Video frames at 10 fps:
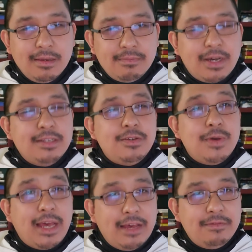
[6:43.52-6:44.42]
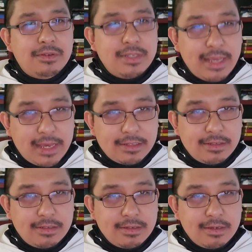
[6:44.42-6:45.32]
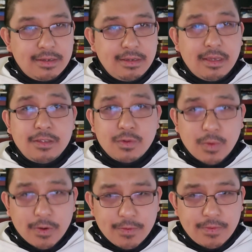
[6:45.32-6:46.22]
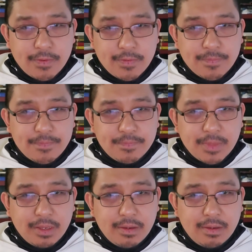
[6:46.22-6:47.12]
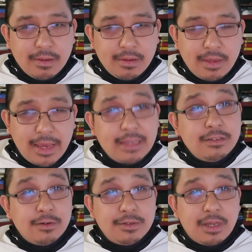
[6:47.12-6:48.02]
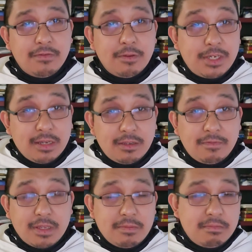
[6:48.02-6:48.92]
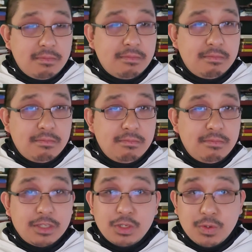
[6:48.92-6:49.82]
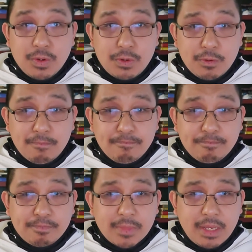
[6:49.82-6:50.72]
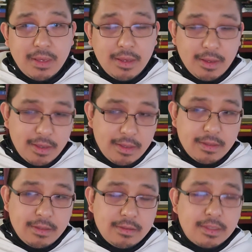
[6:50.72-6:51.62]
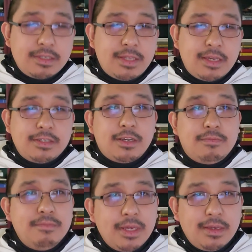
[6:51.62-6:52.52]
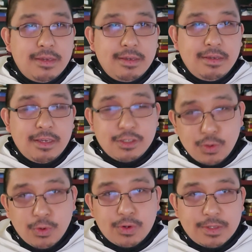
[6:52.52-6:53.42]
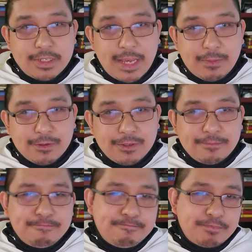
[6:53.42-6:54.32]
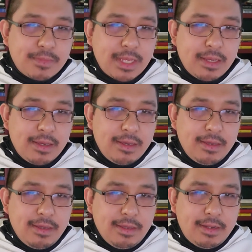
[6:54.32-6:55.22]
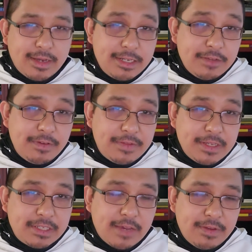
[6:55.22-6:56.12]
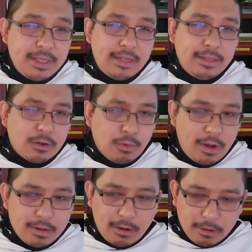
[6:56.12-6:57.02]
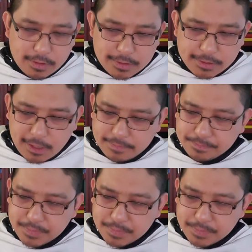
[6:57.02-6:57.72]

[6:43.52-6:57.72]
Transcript: But you have to test its worth. Ask yourself objectively, is it good? Let's take some historical examples. In 1957 in Little Rock, Arkansas,